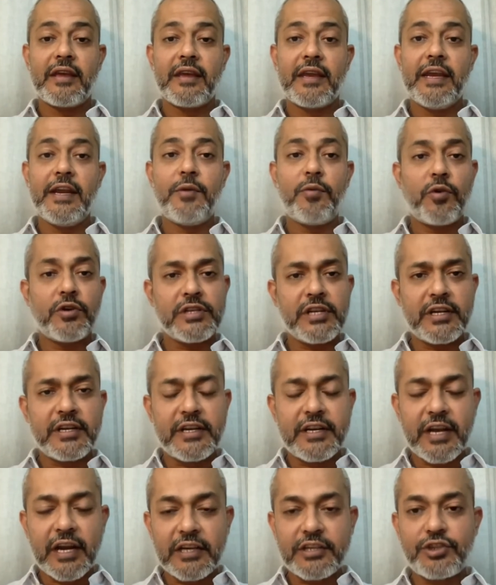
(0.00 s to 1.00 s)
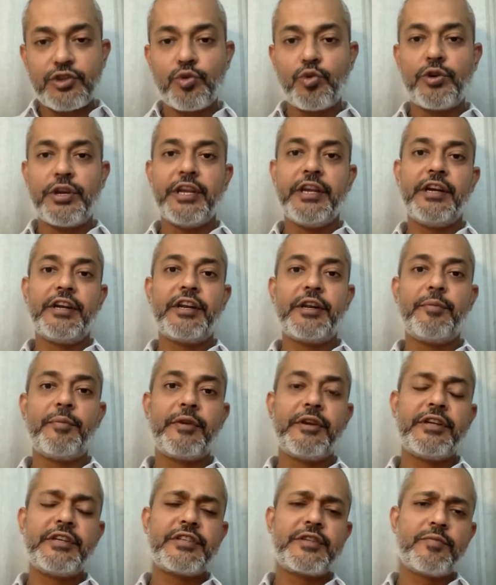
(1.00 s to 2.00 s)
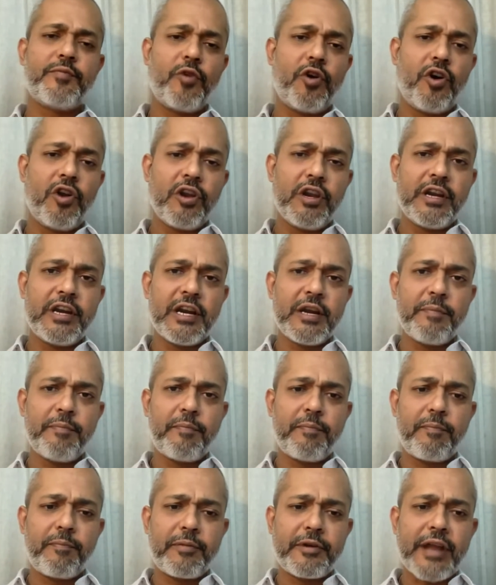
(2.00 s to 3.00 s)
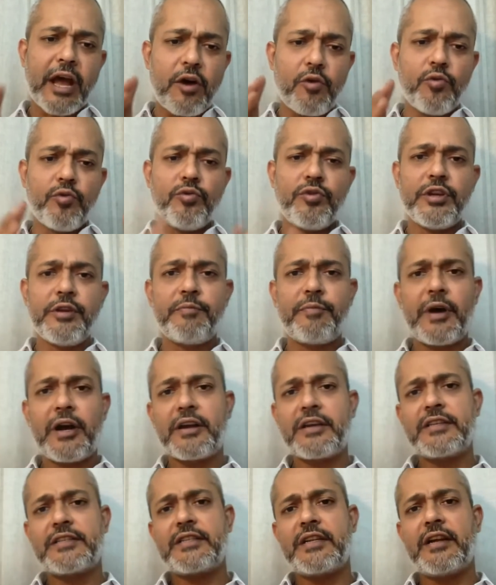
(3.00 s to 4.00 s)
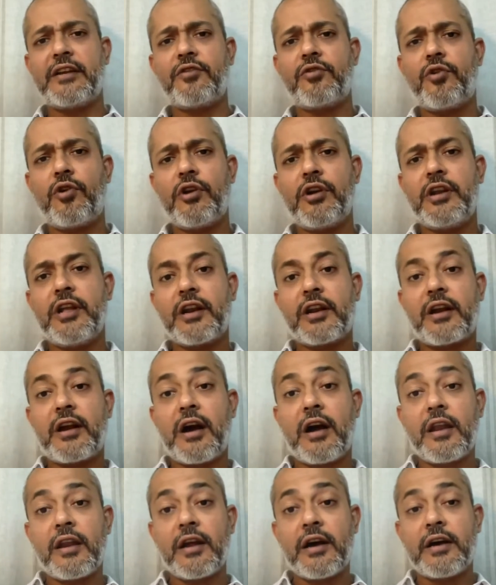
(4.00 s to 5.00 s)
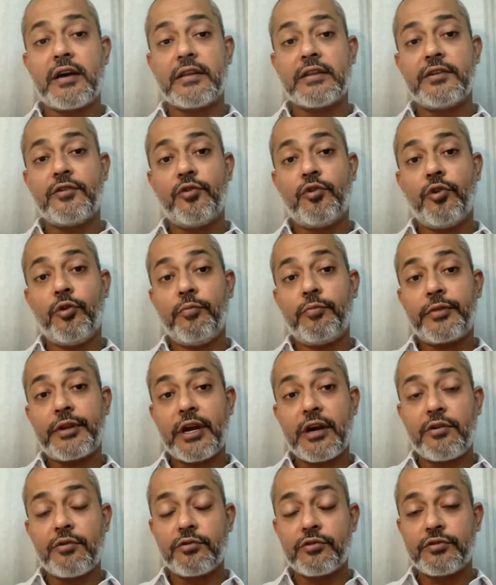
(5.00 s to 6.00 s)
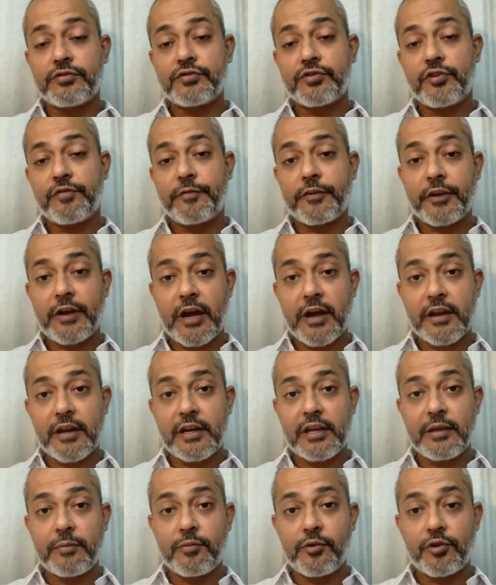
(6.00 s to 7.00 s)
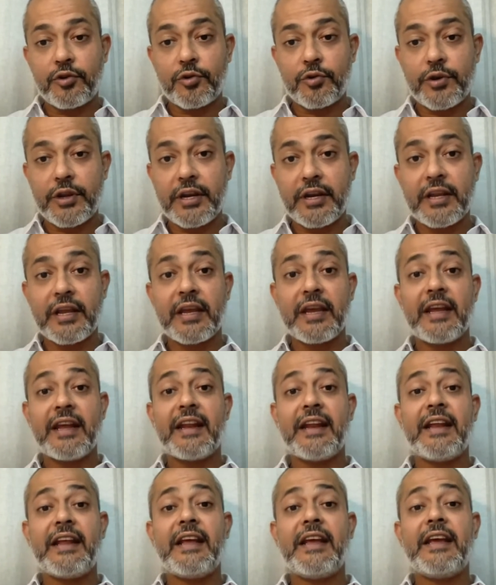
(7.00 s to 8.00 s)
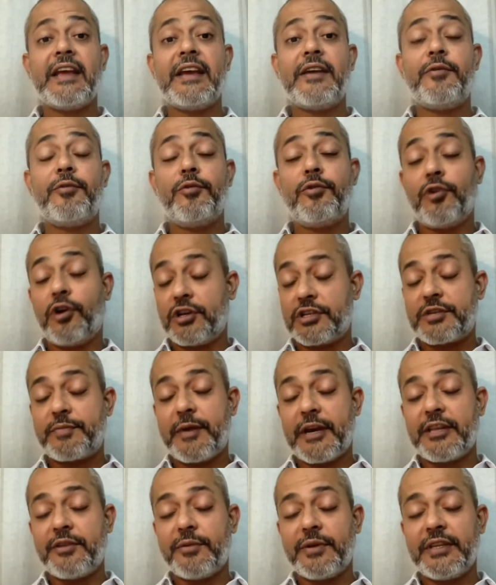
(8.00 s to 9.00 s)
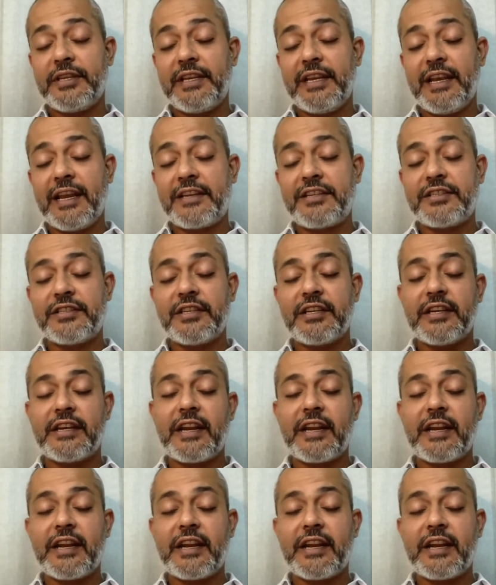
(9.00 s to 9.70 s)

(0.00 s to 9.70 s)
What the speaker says: It was a duck shooting trip in a small little town in Pakistan called Larkana, the hometown of Zulfikar Ali Bhutto, who lost, by the way, the election in